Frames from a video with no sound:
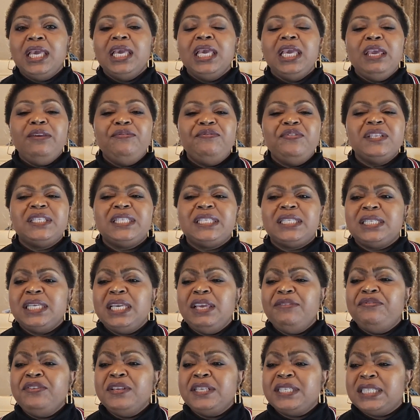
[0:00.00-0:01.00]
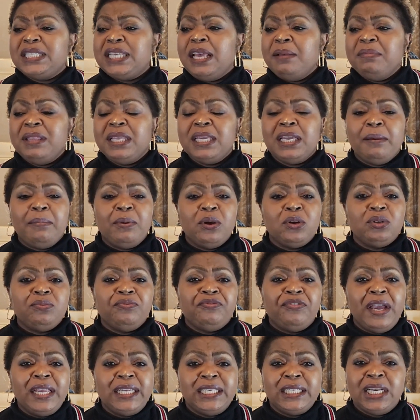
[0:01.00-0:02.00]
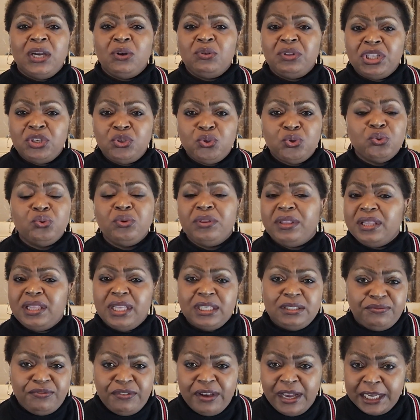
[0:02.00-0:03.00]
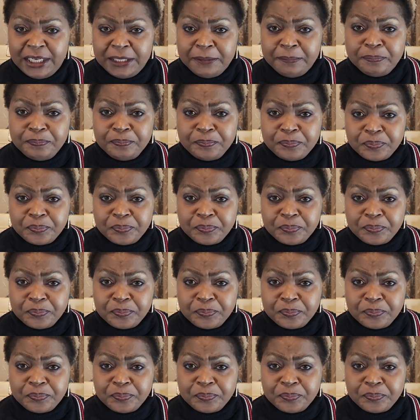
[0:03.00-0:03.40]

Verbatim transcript: If it's if it's something about finding out the truth, that's fine.